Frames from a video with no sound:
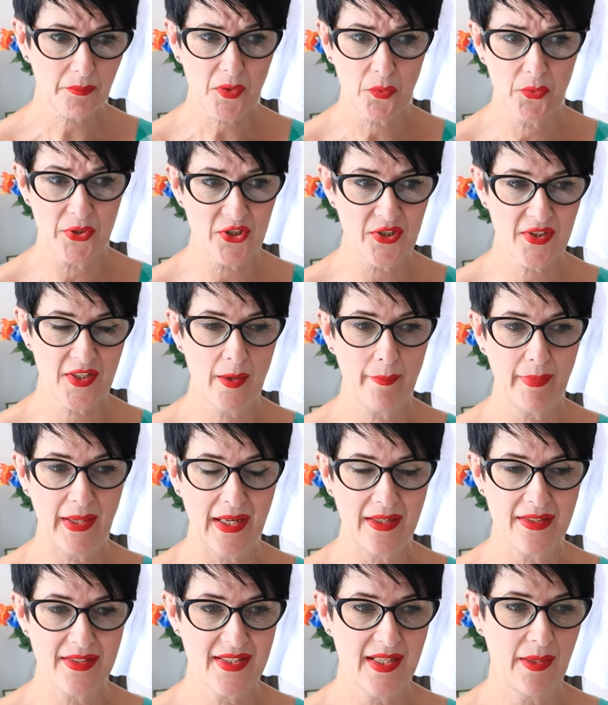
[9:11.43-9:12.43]
which is coming
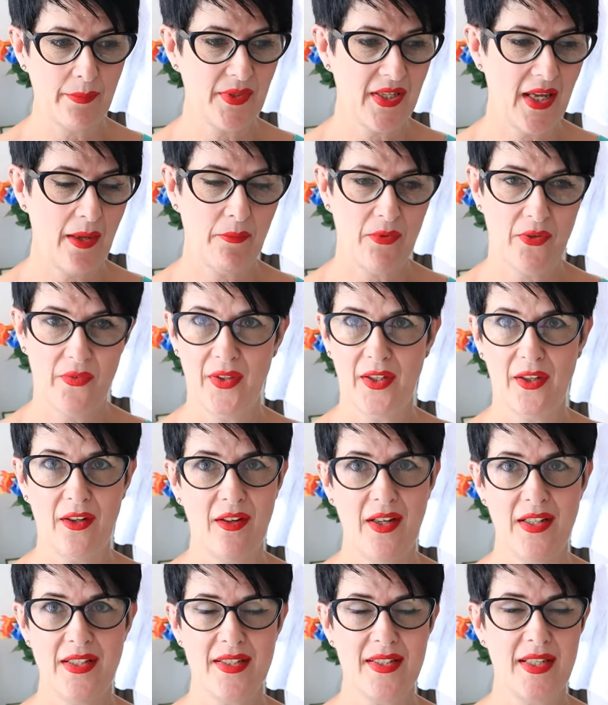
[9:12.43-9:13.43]
out in September. And the
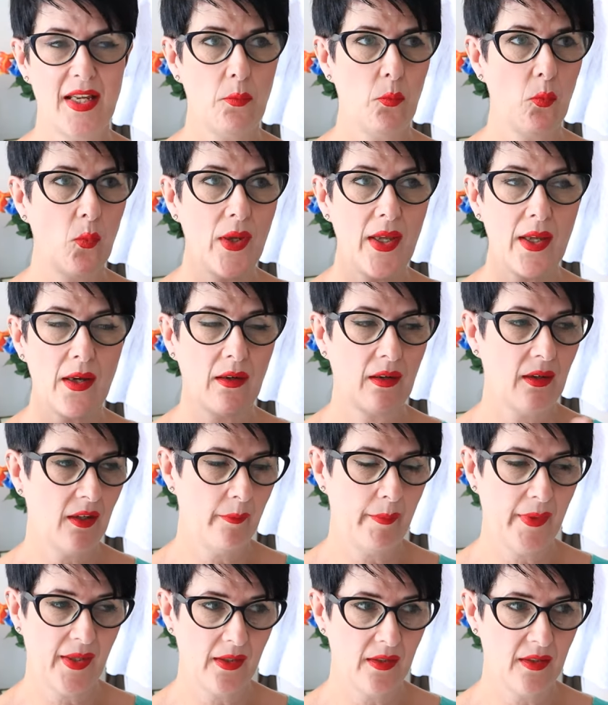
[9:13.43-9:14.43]
guide said we are going
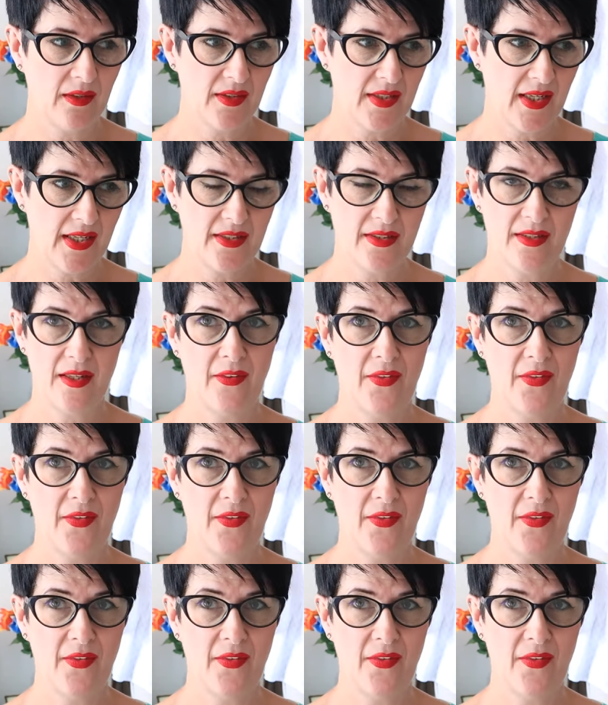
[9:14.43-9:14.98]
to be inundated,